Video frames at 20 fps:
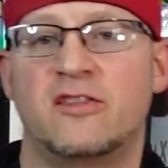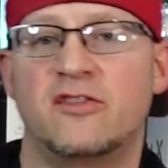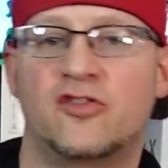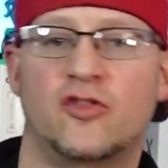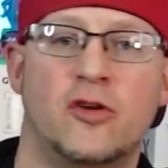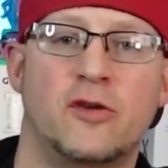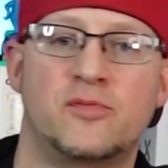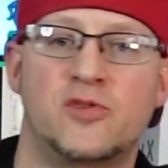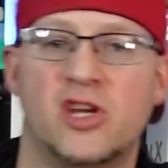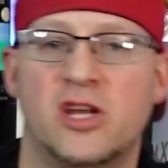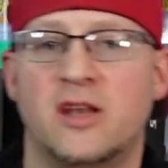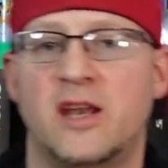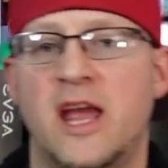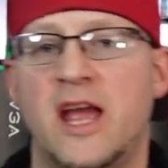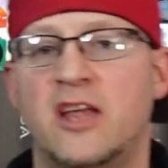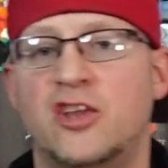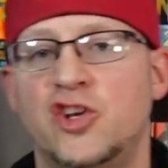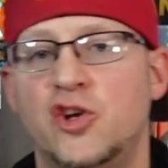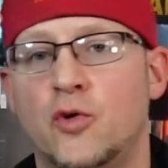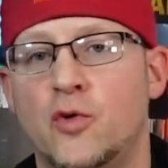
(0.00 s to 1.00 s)
the description
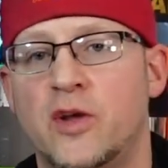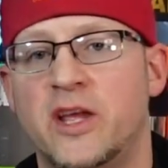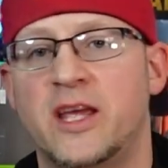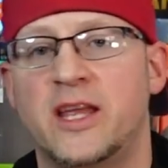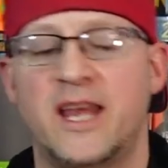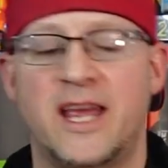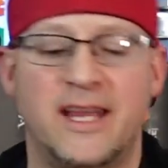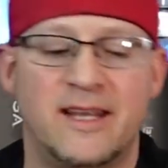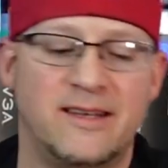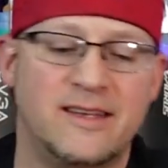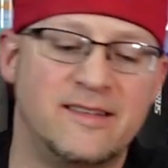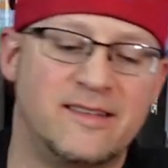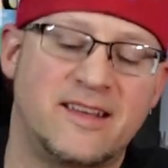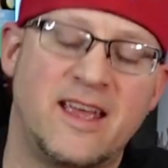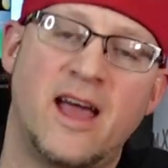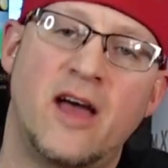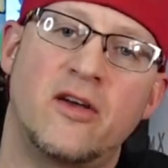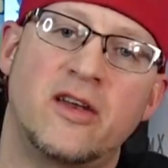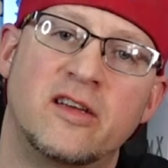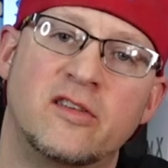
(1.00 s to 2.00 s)
and you'll get a
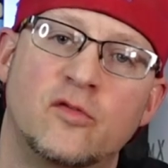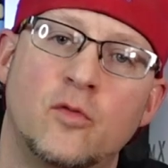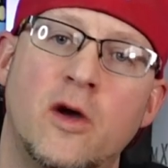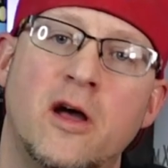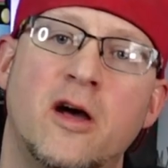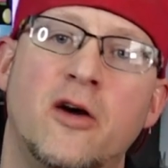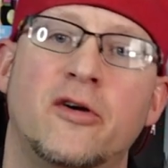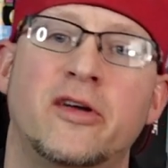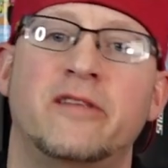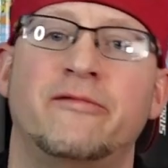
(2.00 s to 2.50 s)
discount as well.